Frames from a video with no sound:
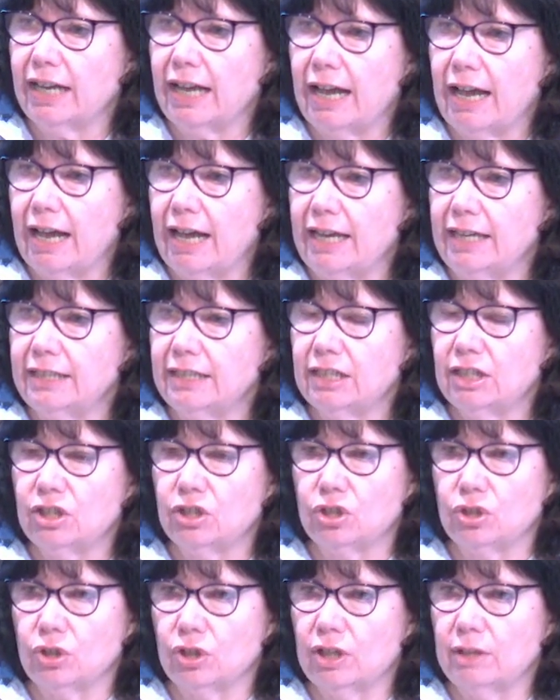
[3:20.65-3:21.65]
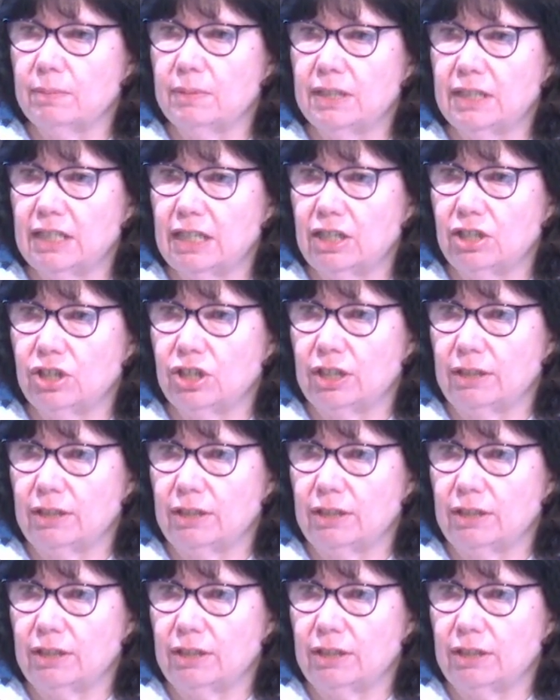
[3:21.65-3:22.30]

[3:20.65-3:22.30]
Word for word: guys? Circumcision.